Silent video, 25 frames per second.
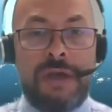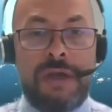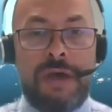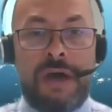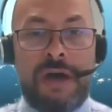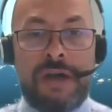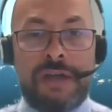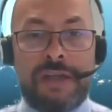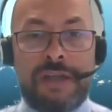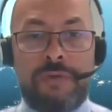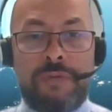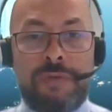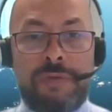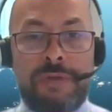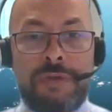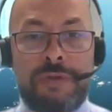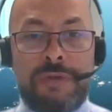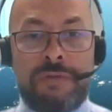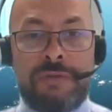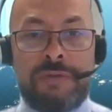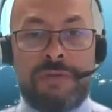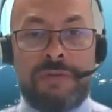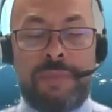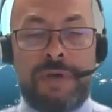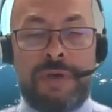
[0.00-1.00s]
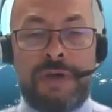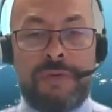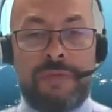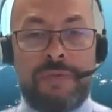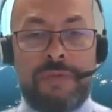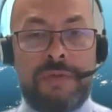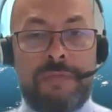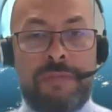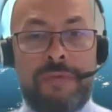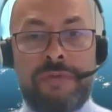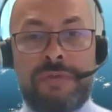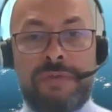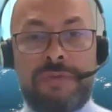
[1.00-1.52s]
are equally on the par
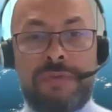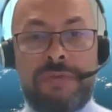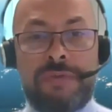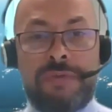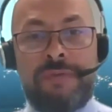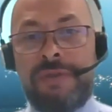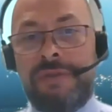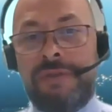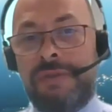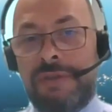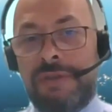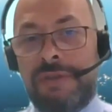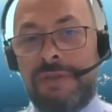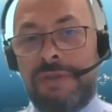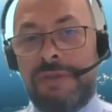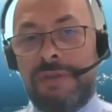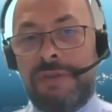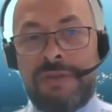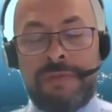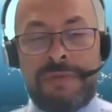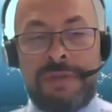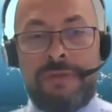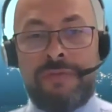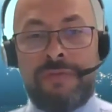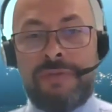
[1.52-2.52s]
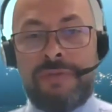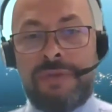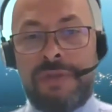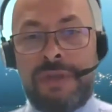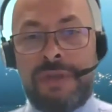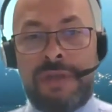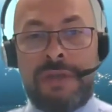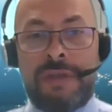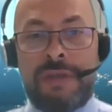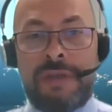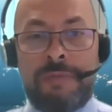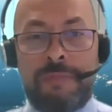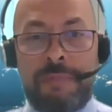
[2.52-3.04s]
with the most advanced systems that you
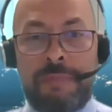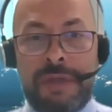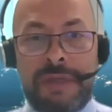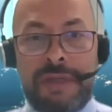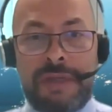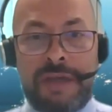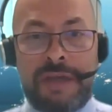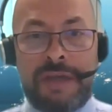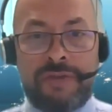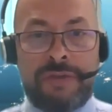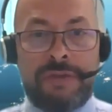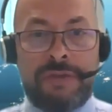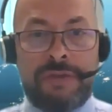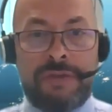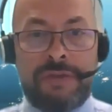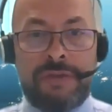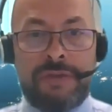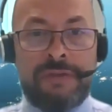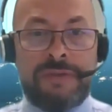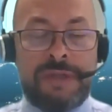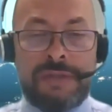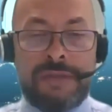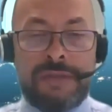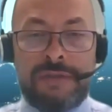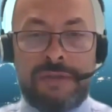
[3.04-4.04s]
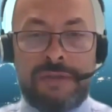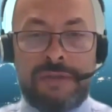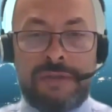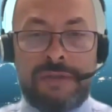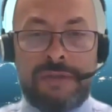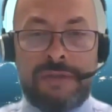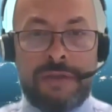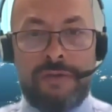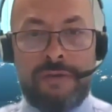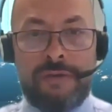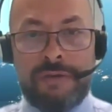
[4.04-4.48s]
see in big national states like